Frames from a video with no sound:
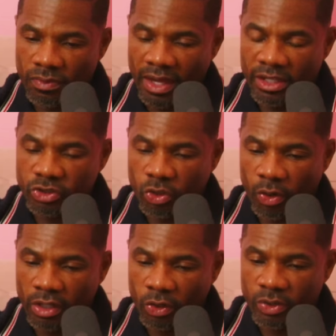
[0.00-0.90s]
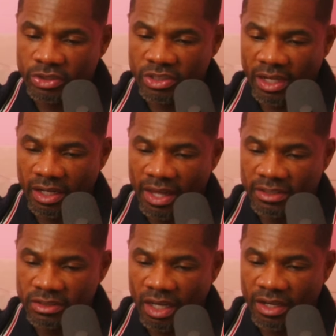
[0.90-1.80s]
that historically Christianity
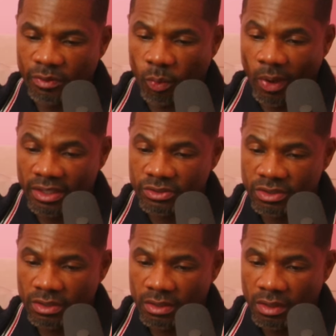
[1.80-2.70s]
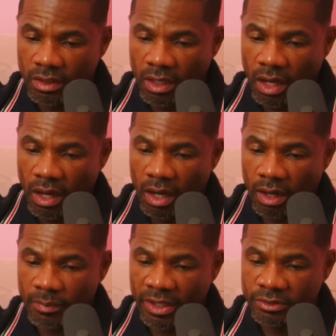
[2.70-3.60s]
has done in the West.
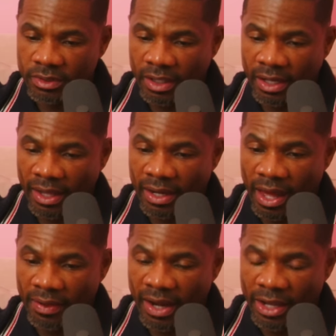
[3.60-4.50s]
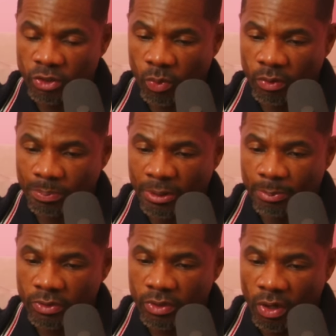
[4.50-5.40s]
I do want
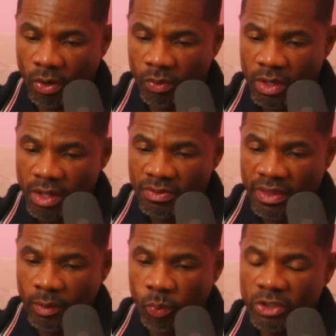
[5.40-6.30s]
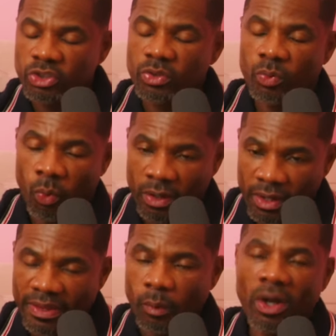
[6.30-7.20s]
people to know that
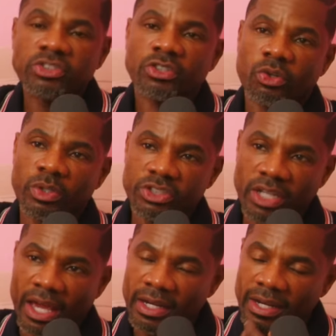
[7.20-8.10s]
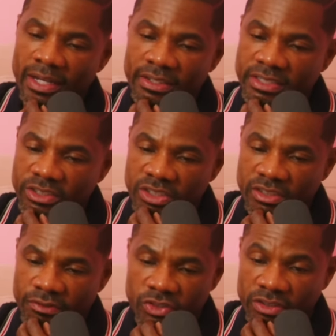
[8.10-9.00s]
Western Christianity and the
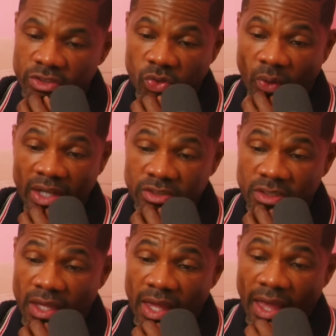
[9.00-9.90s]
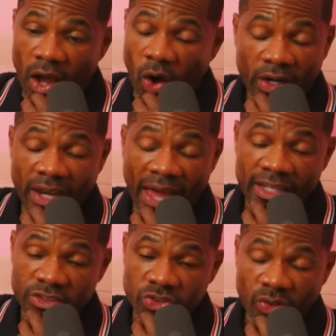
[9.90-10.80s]
teachings of Jesus Christ are not
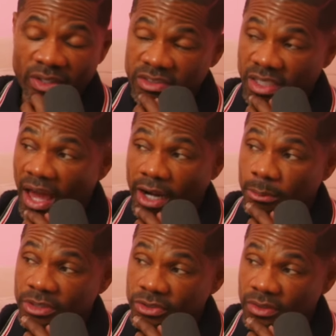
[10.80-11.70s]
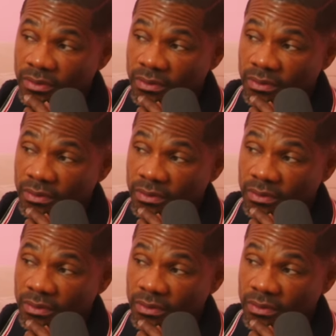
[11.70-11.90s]
necessarily synonymous.